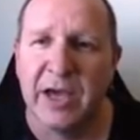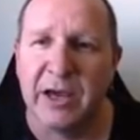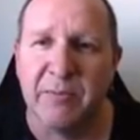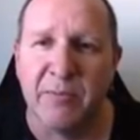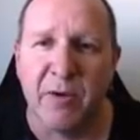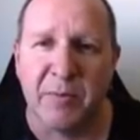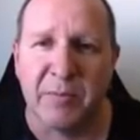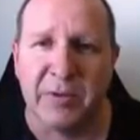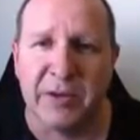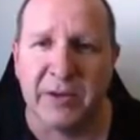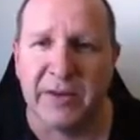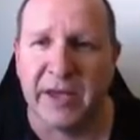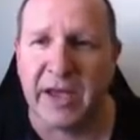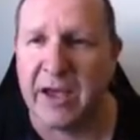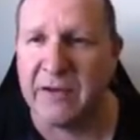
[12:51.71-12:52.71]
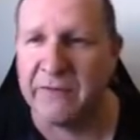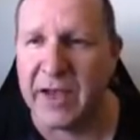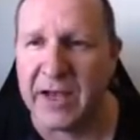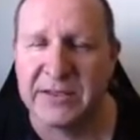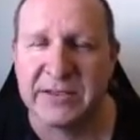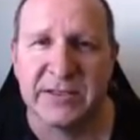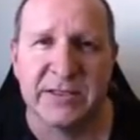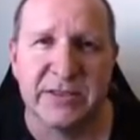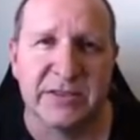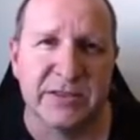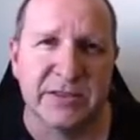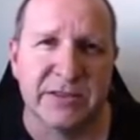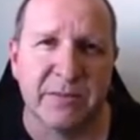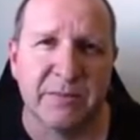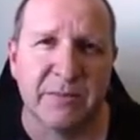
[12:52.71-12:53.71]
It might be that they have access to
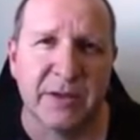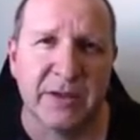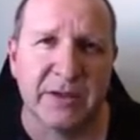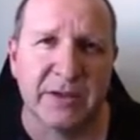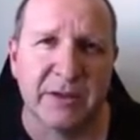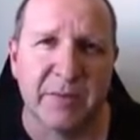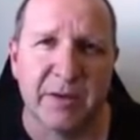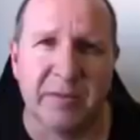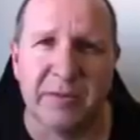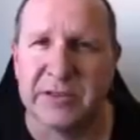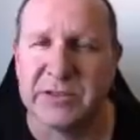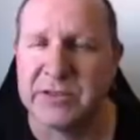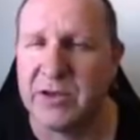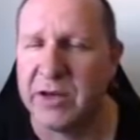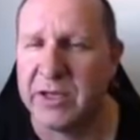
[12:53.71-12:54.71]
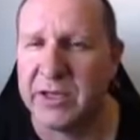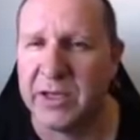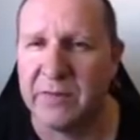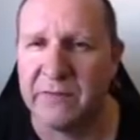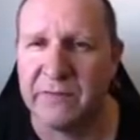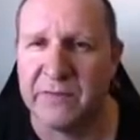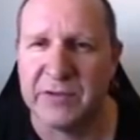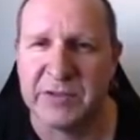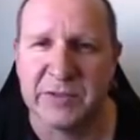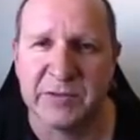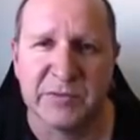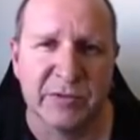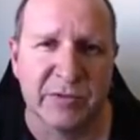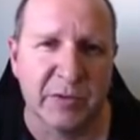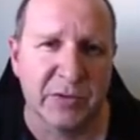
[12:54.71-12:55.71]
something, that maybe they're signing up for a
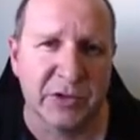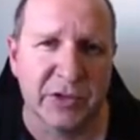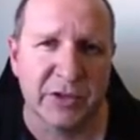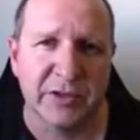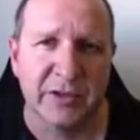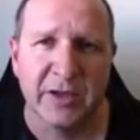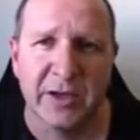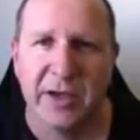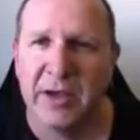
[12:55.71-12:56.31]
subscription.